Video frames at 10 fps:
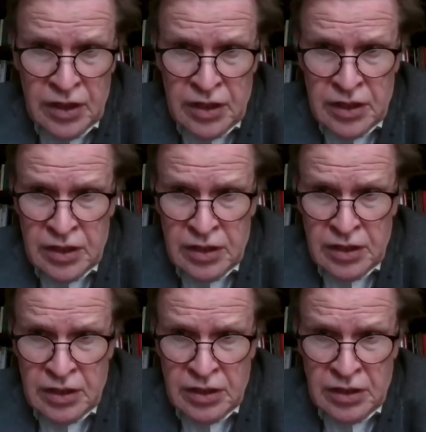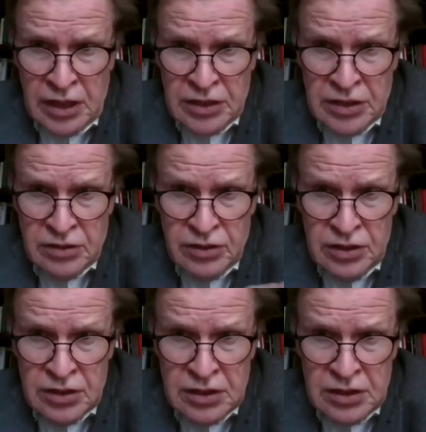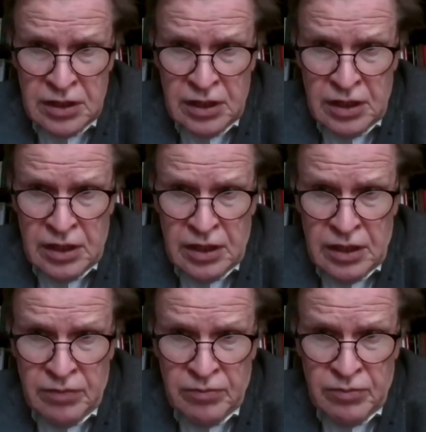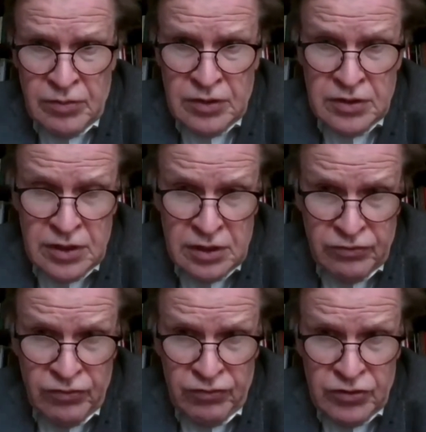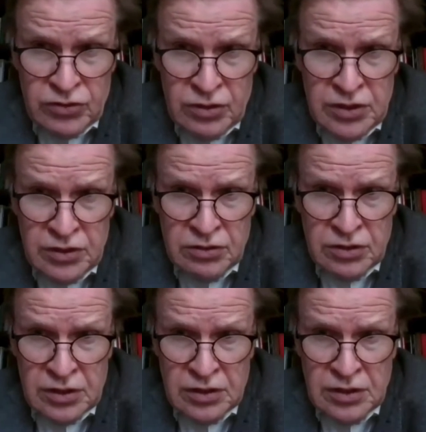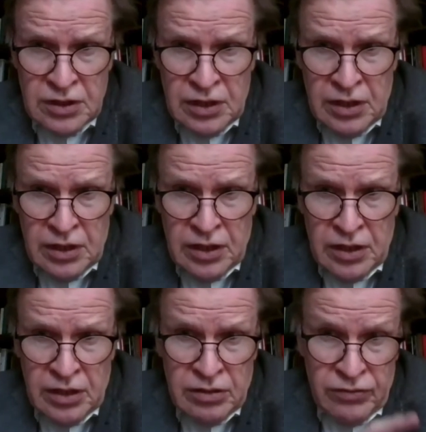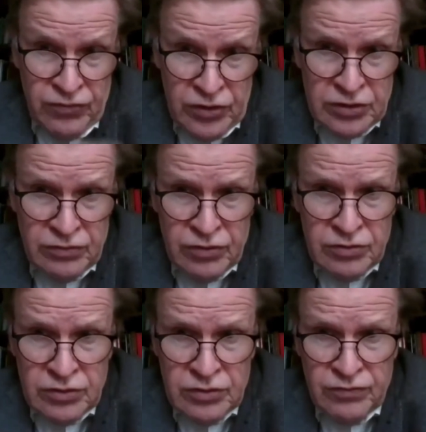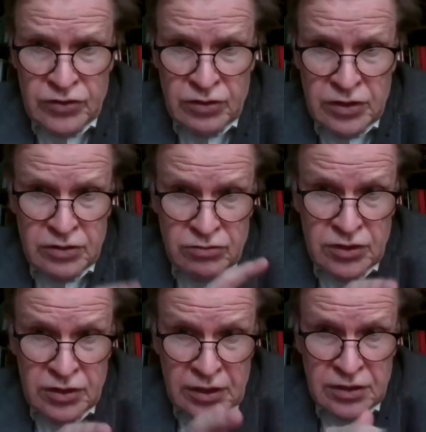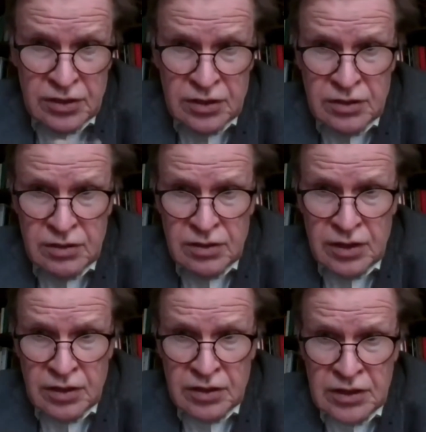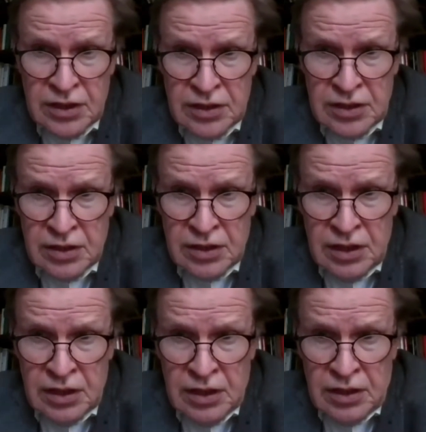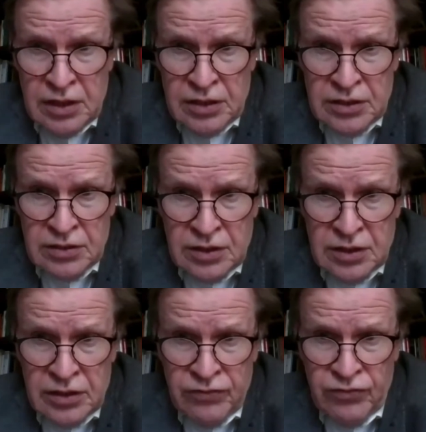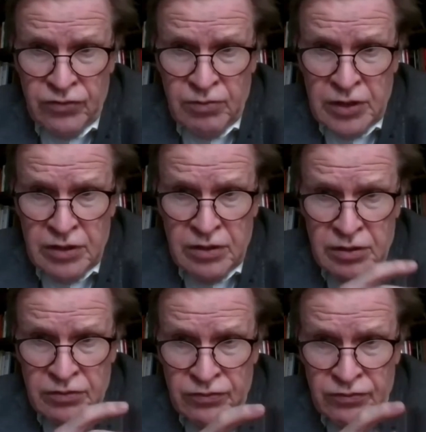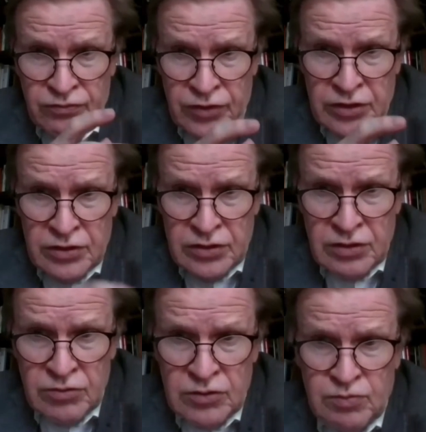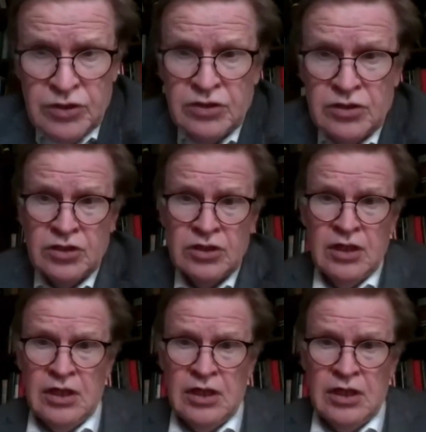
1930s, a set of official histories. And the first of those official histories does indeed start in 1694 by the very distinguished British